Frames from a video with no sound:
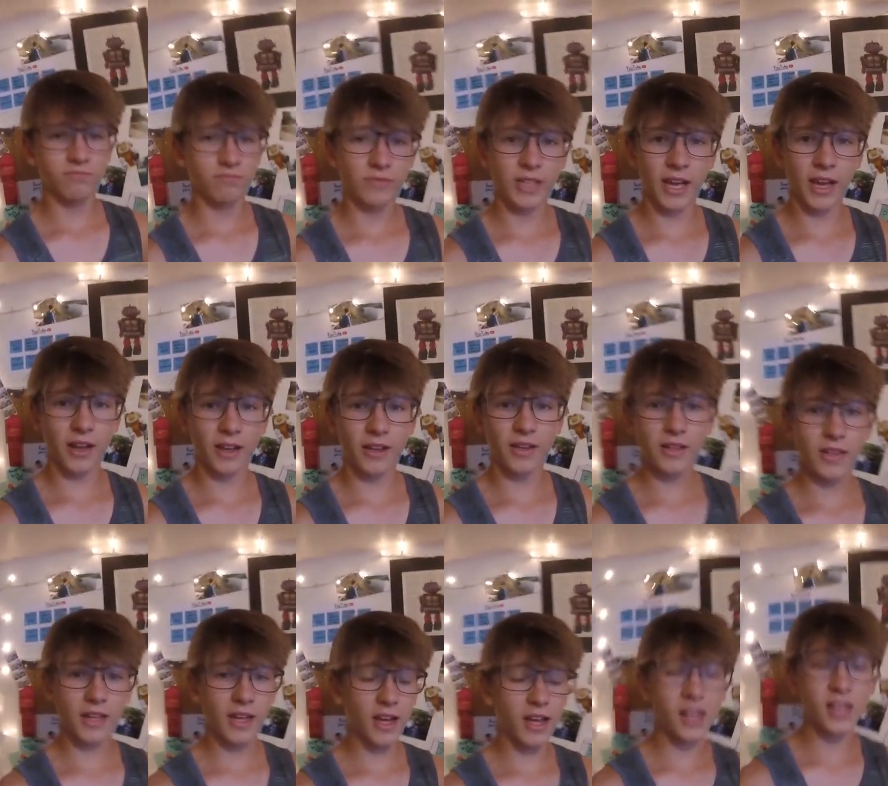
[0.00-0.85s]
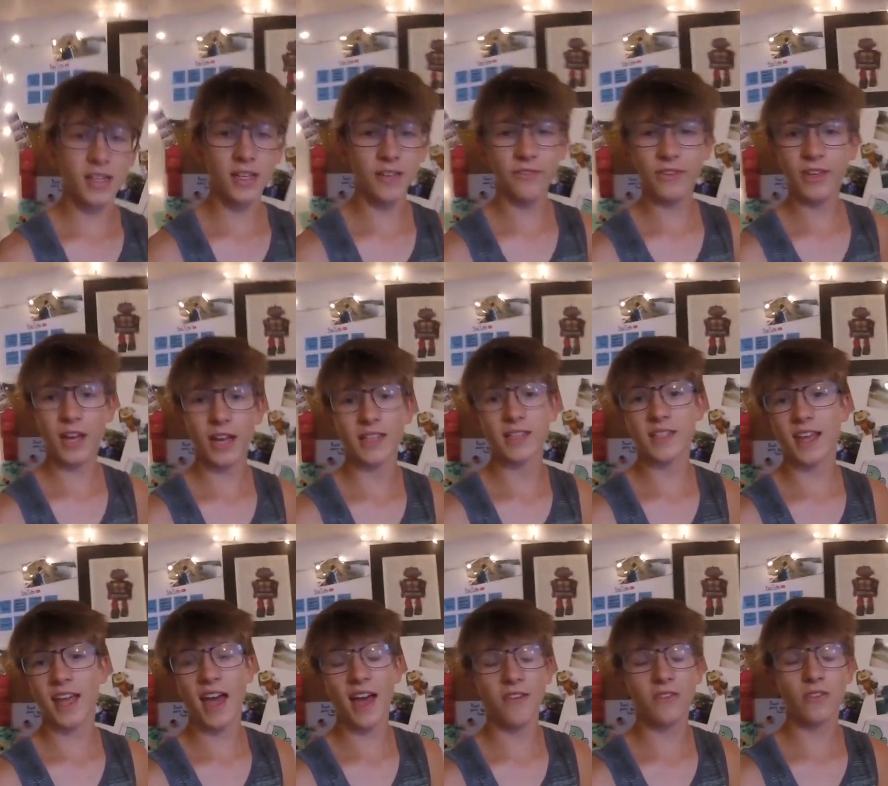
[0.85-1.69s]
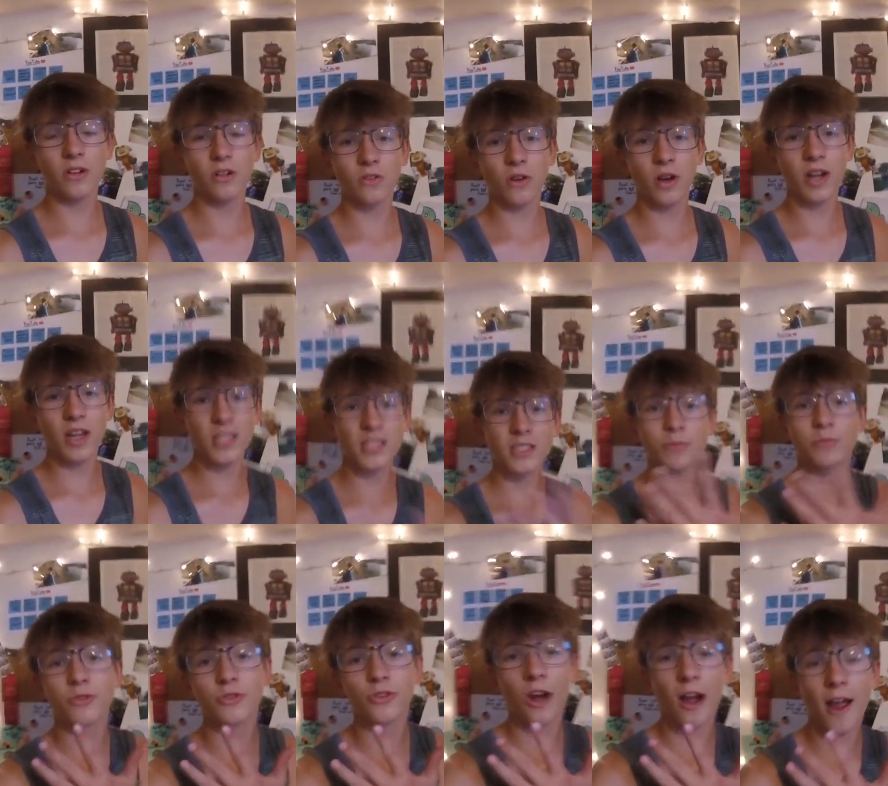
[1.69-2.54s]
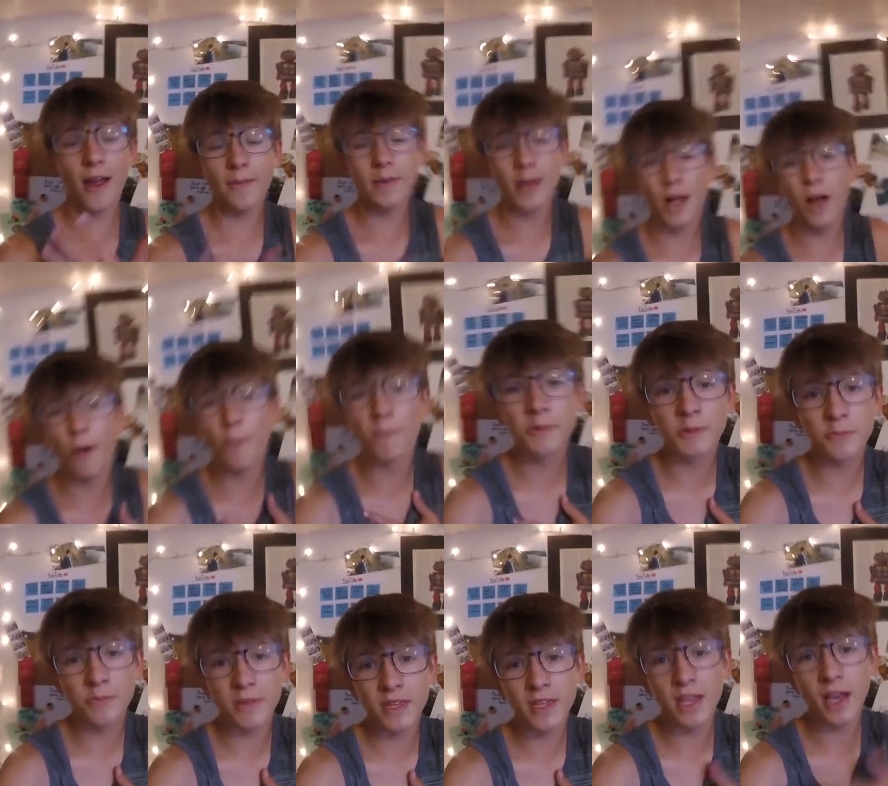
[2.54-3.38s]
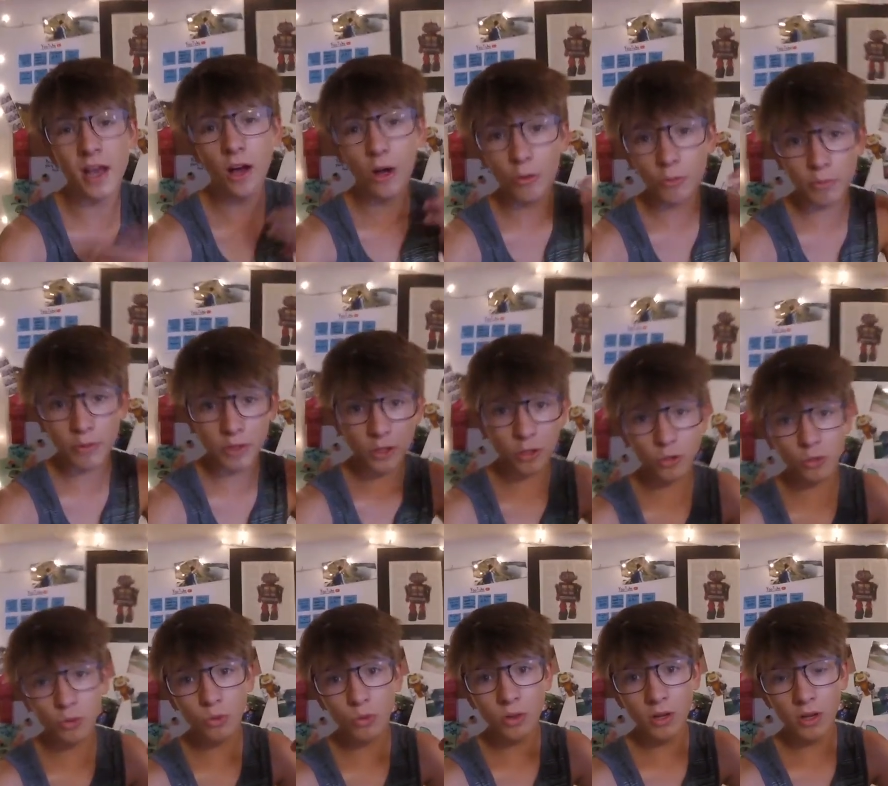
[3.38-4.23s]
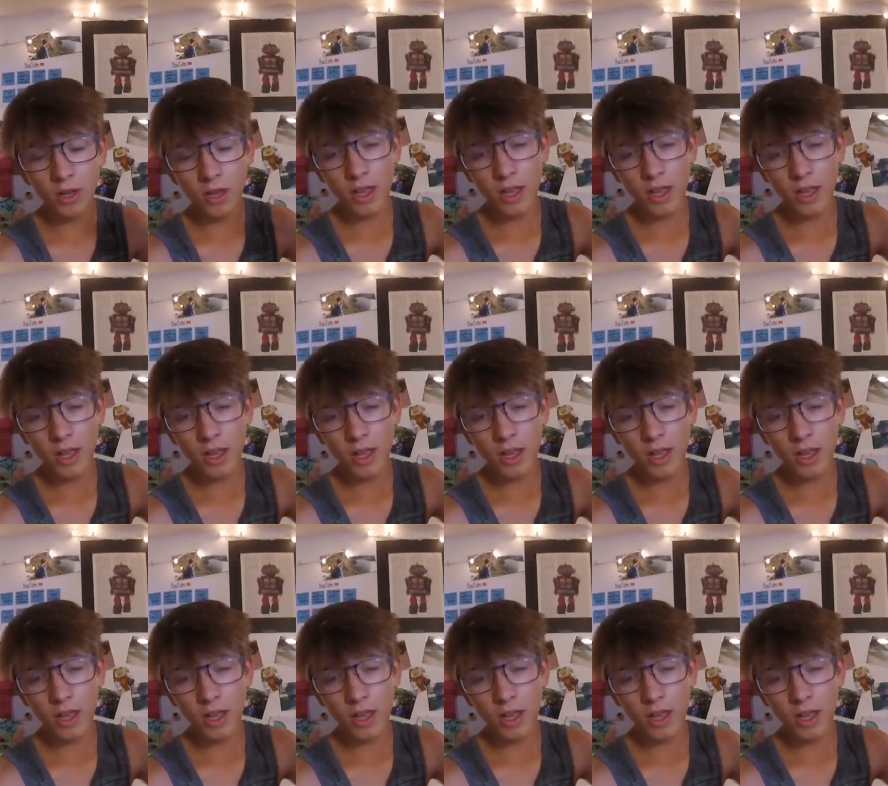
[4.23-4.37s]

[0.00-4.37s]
Yeah, and if you guys haven't already, subscribe. It helps me help you.